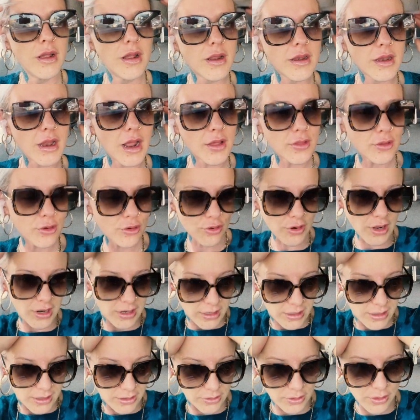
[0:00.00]
Now they're trying to
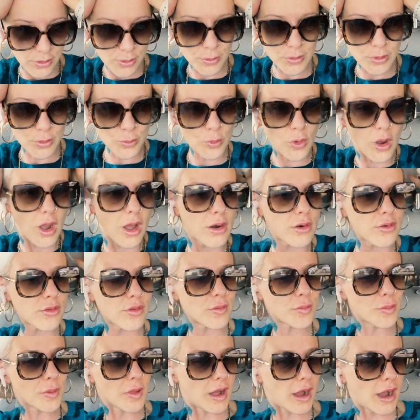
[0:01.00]
kill us with the water
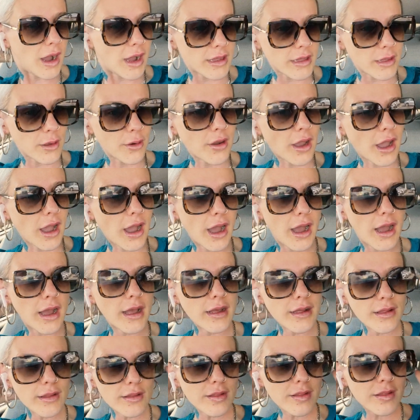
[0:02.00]
supply, you
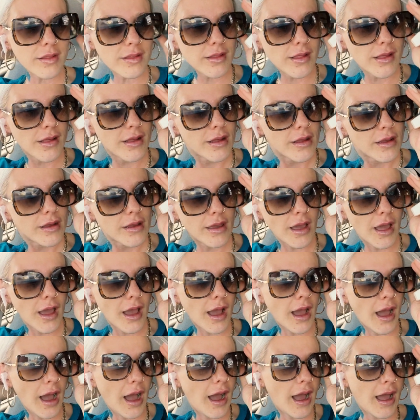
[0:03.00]
guys.
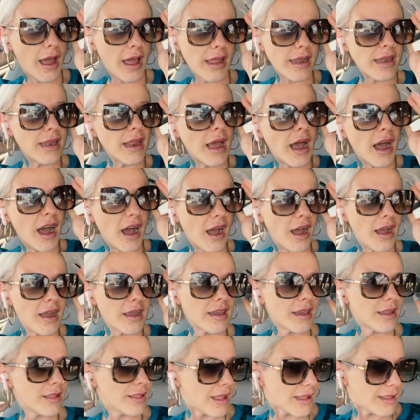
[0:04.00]
God, uh,
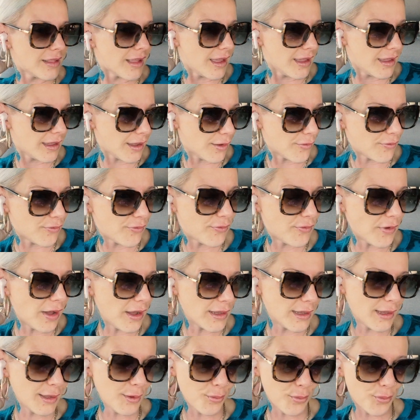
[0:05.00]
can they take a
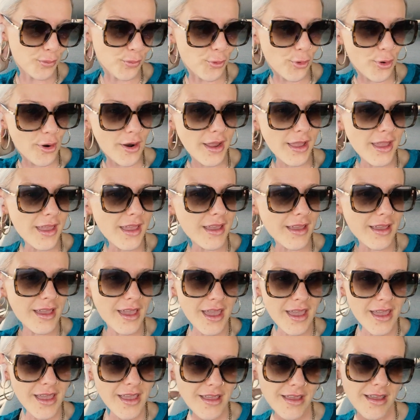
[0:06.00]
fucking break
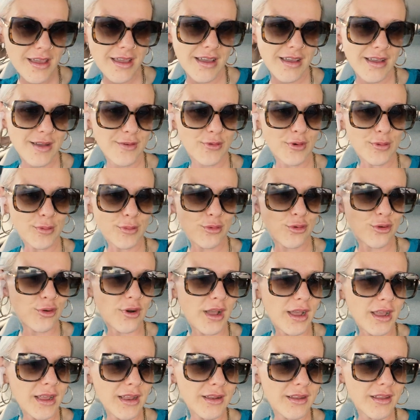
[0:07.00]
from
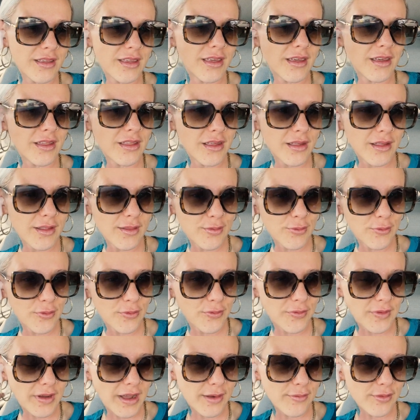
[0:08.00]
trying to kill us for
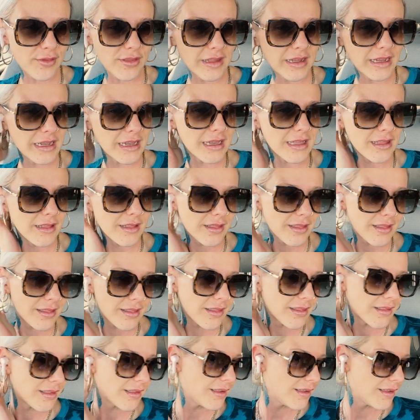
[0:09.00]
five seconds?